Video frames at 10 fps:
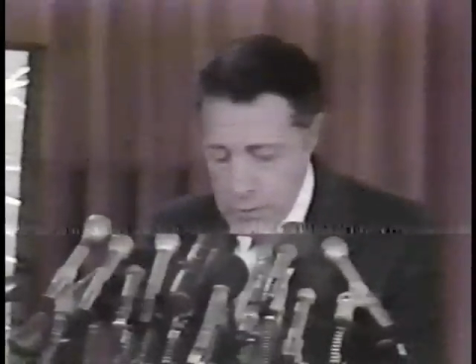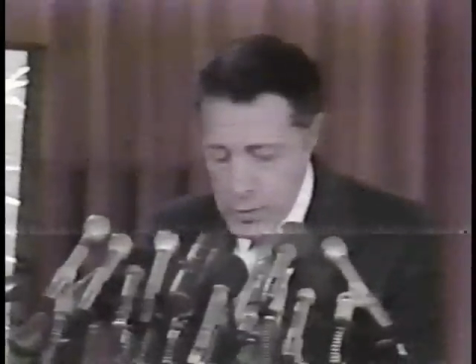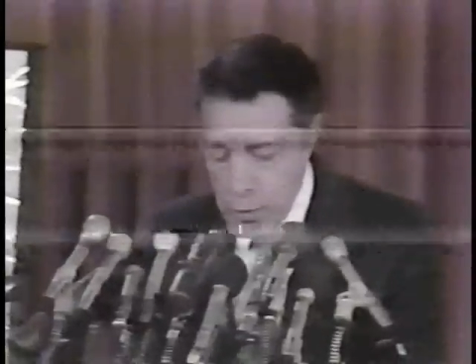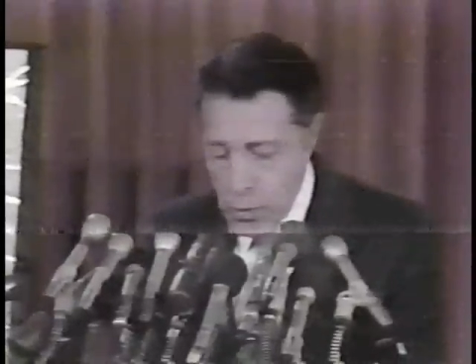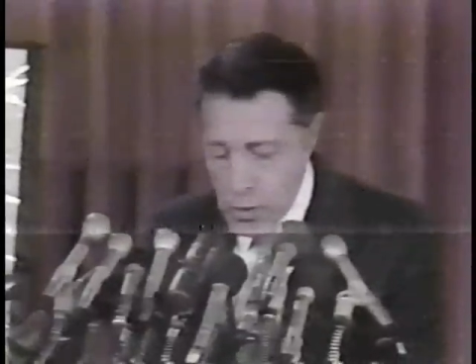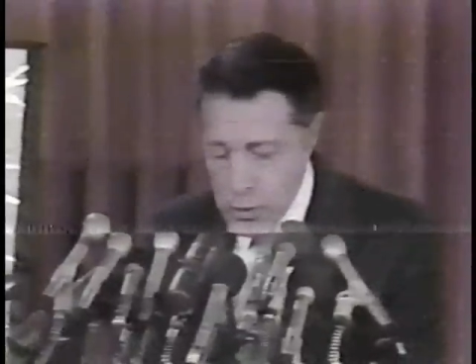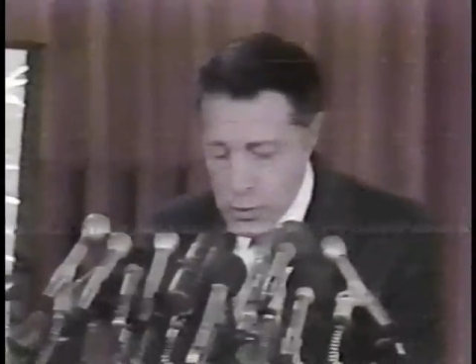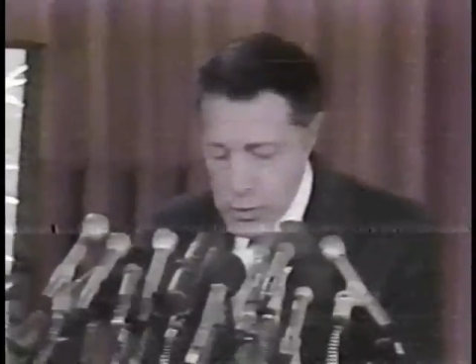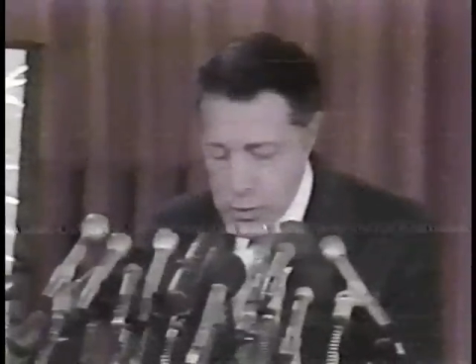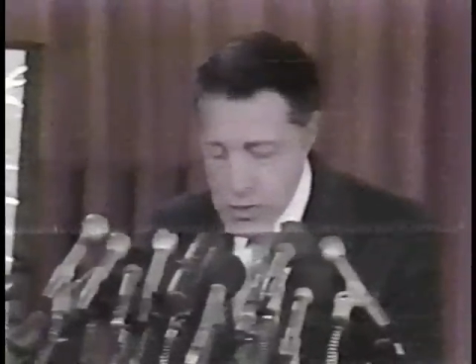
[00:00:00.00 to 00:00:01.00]
dual
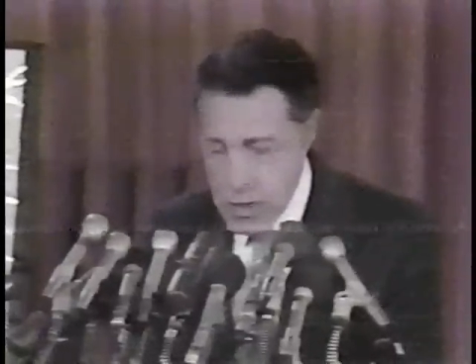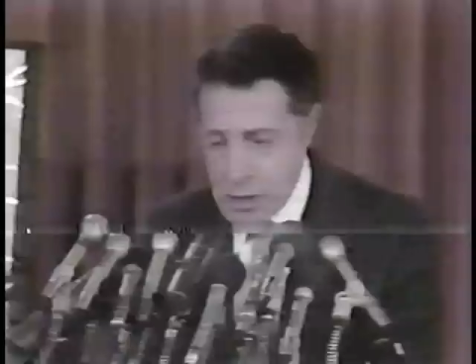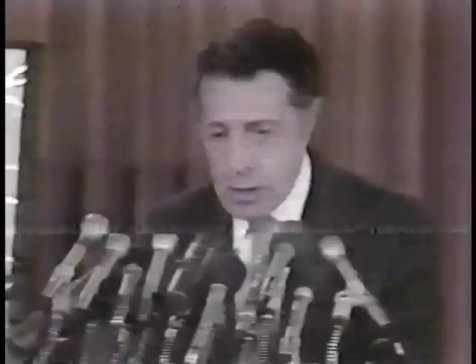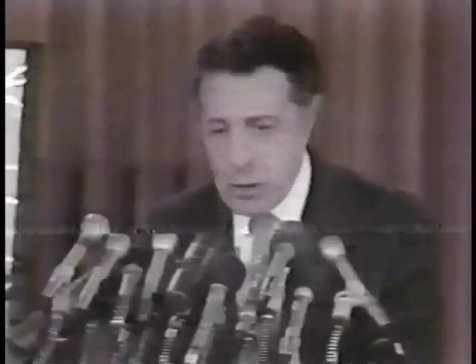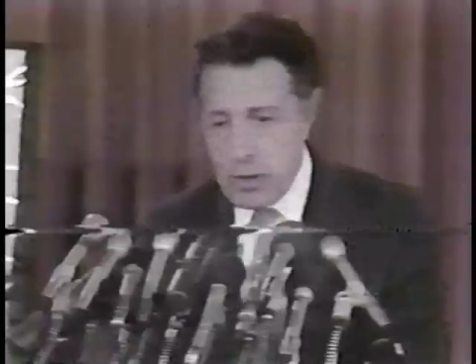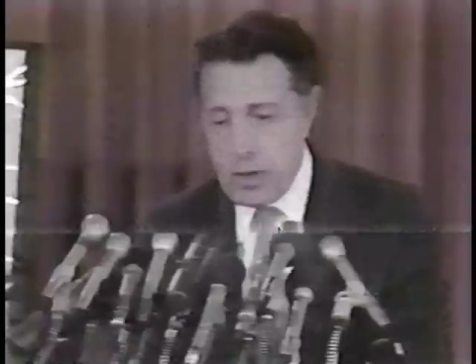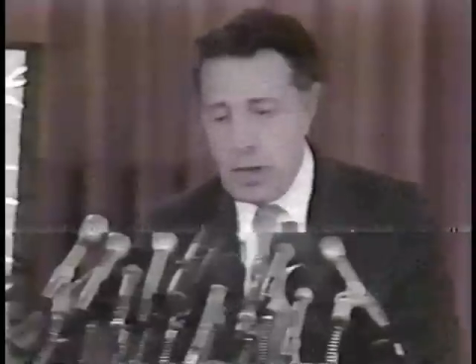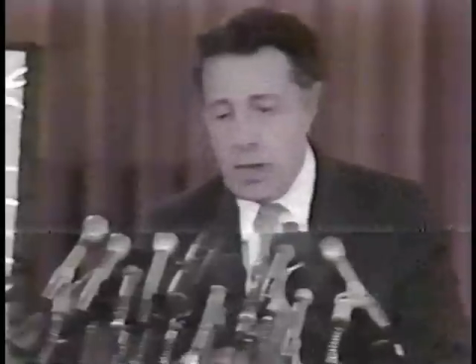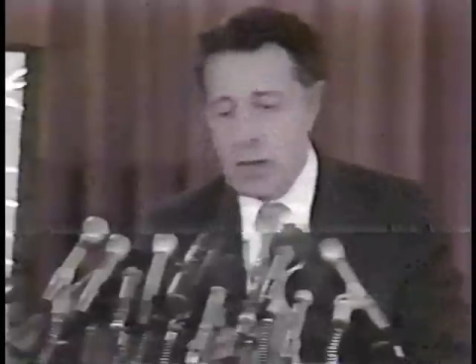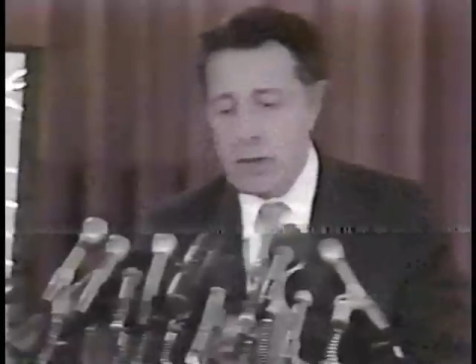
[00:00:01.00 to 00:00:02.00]
jurisdiction.
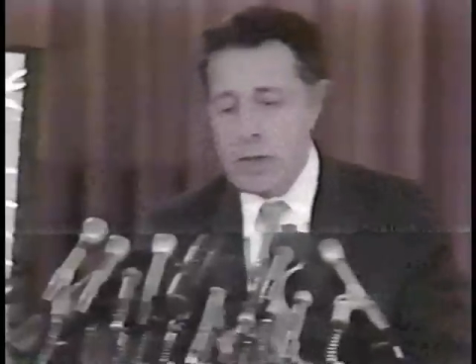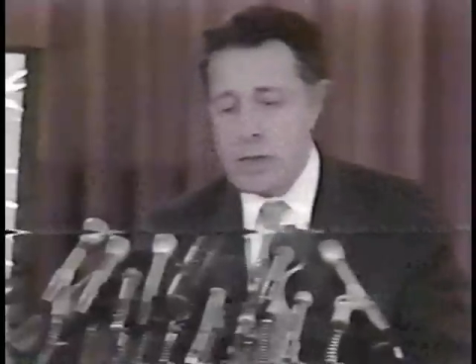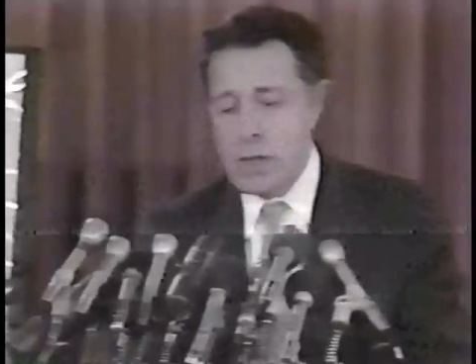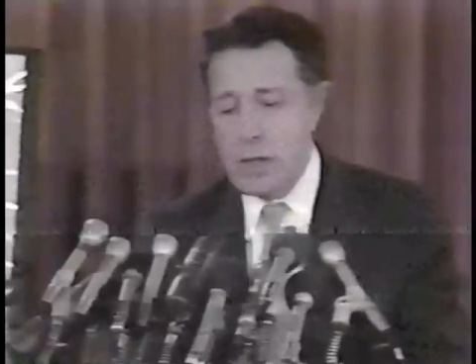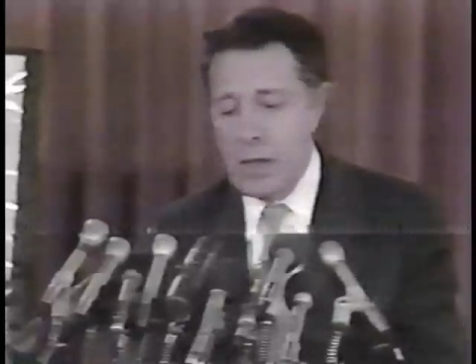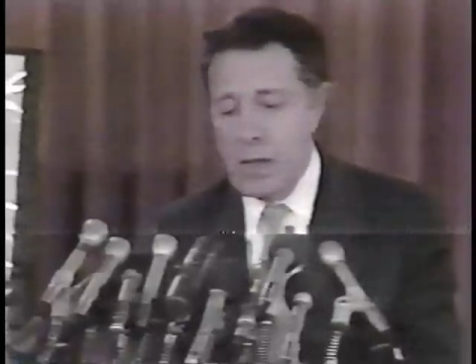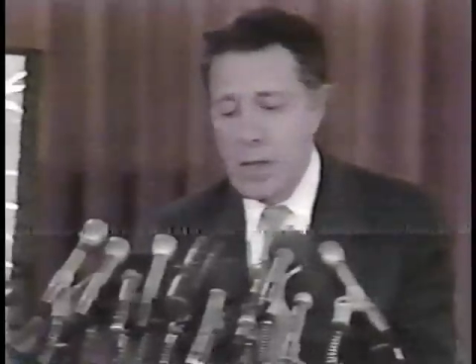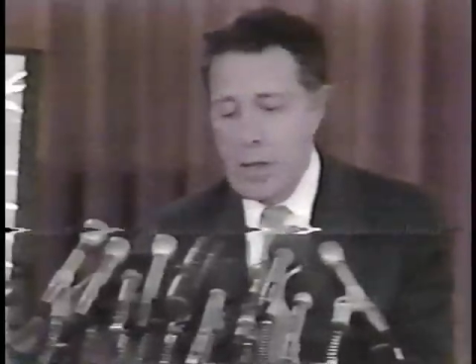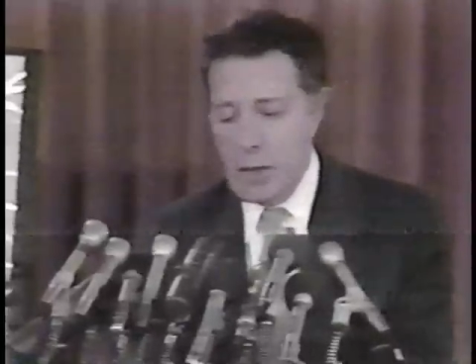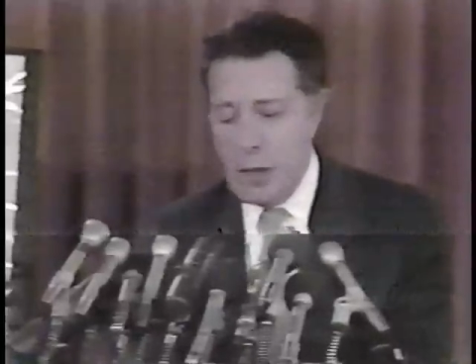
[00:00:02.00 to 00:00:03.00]
There is a
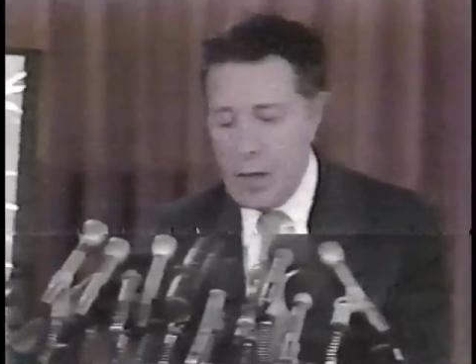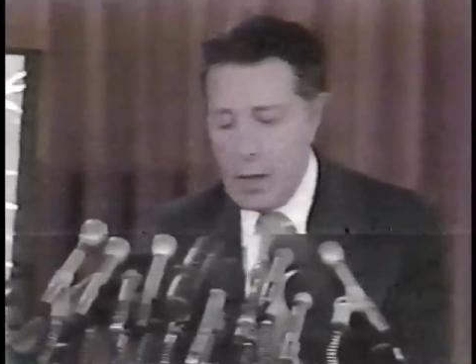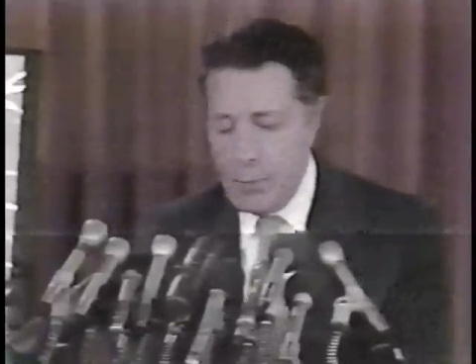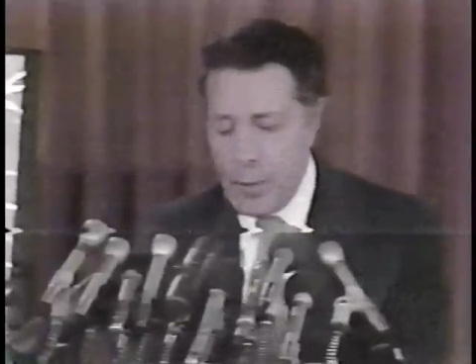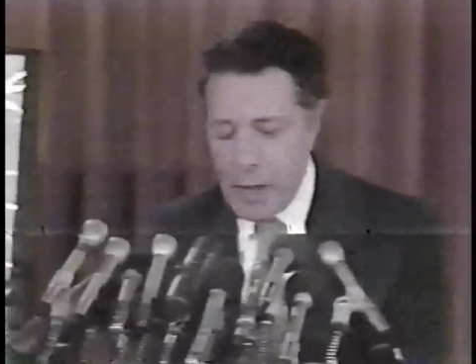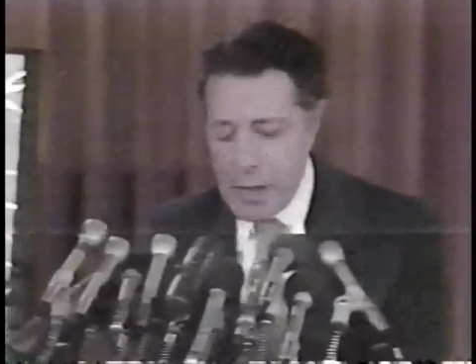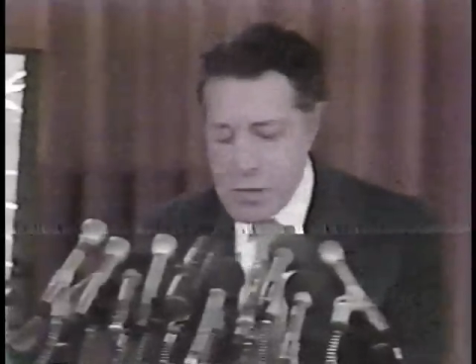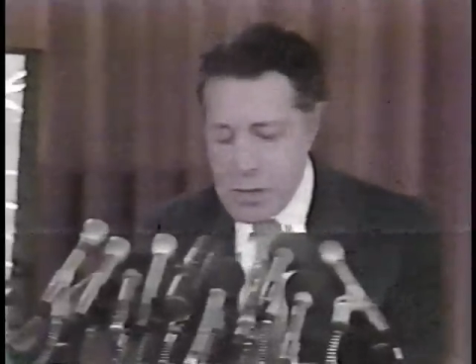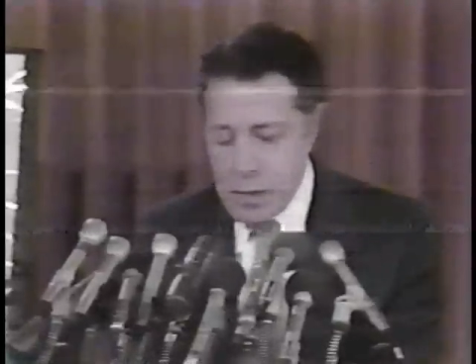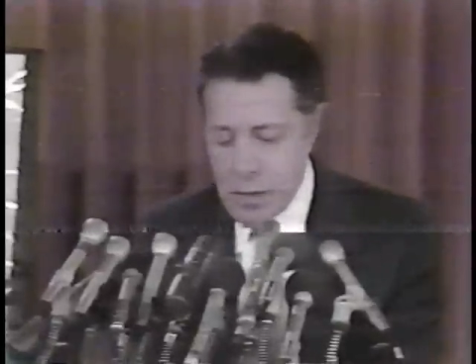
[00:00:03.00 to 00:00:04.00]
law passed